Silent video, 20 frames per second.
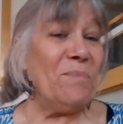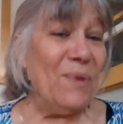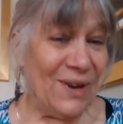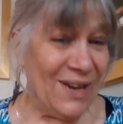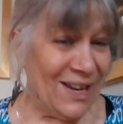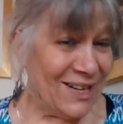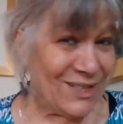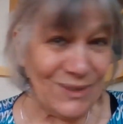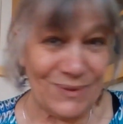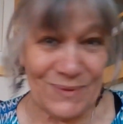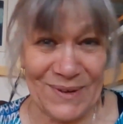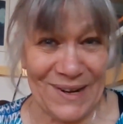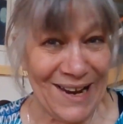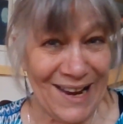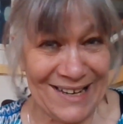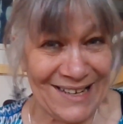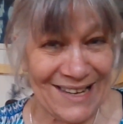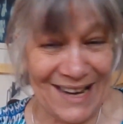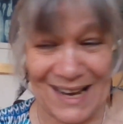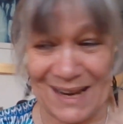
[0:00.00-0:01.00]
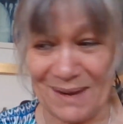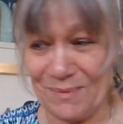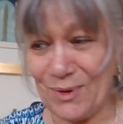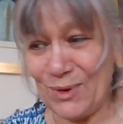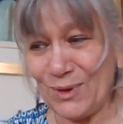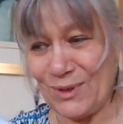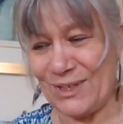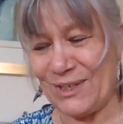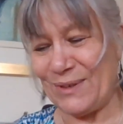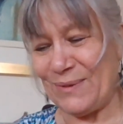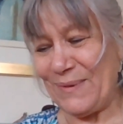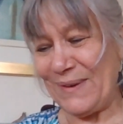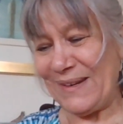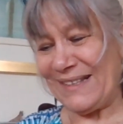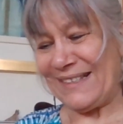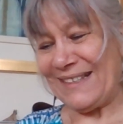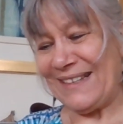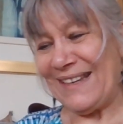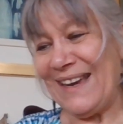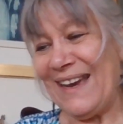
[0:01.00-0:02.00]
But I don't want to add any more to
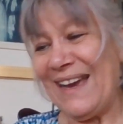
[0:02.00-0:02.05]
it.